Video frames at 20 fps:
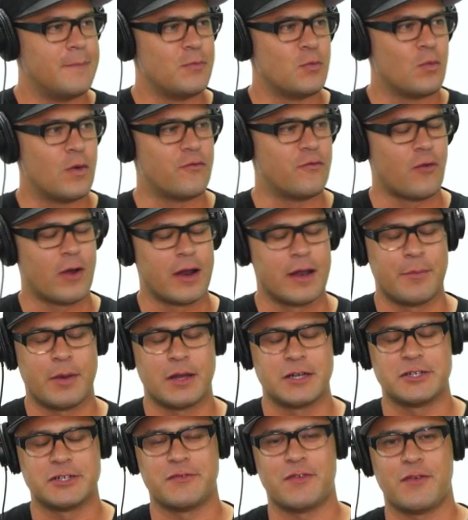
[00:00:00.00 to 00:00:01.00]
We've run a
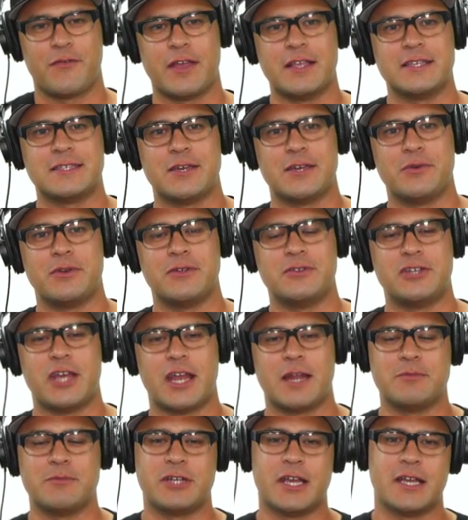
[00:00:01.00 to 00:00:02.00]
bunch of events there. We do
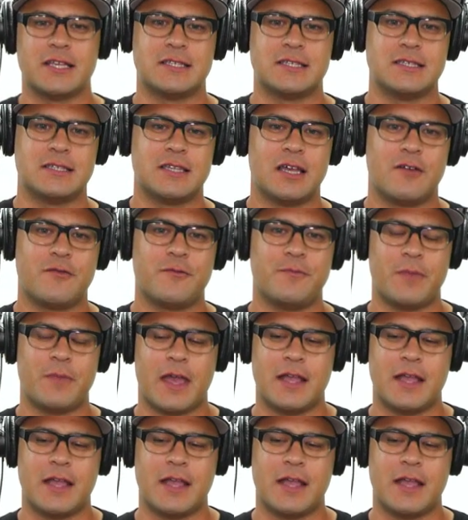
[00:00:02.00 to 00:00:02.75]
Chatham chats and stuff.